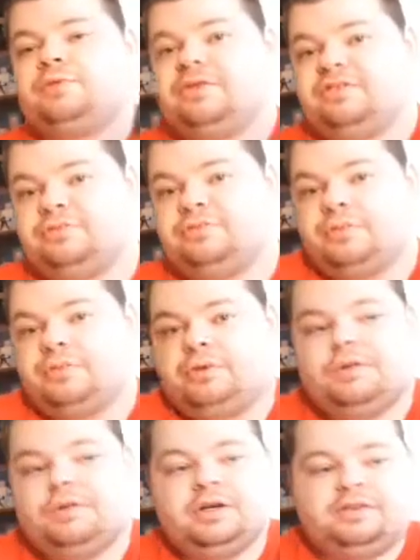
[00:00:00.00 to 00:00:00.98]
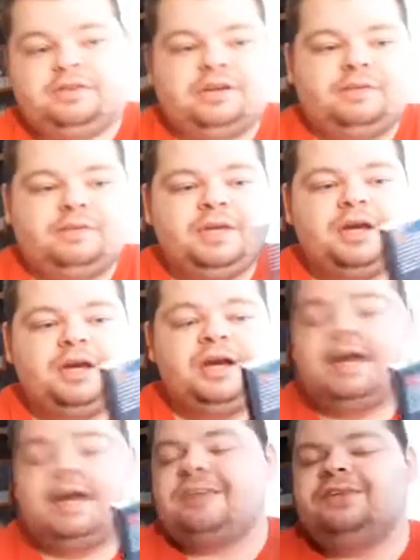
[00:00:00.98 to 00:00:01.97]
this for what it was. And
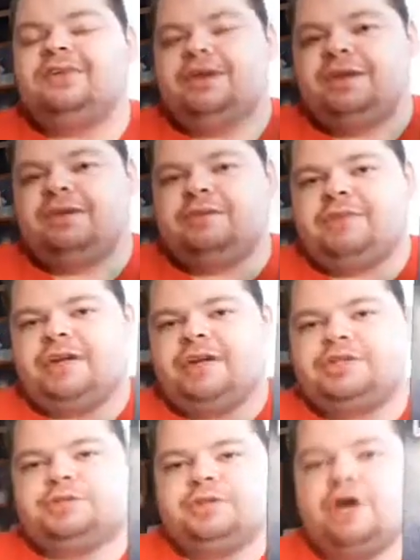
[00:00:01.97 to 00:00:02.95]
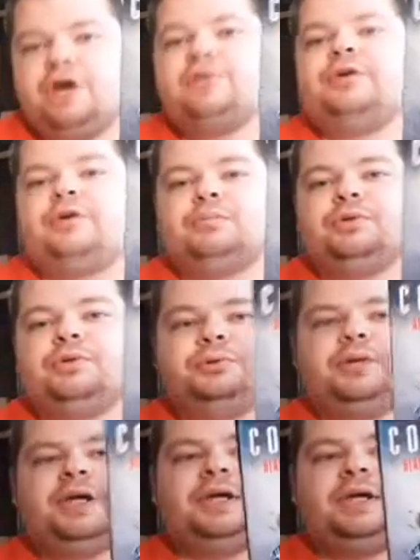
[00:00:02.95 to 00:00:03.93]
I did like it enough to actually own it on
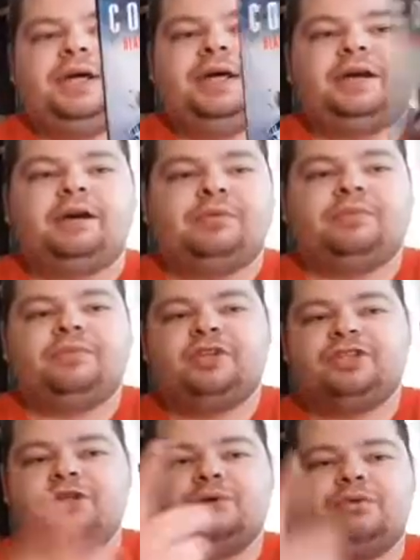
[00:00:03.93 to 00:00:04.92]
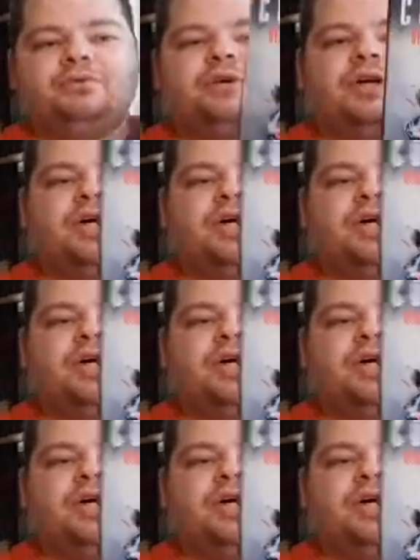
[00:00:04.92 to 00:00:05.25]
Blu-ray and digital.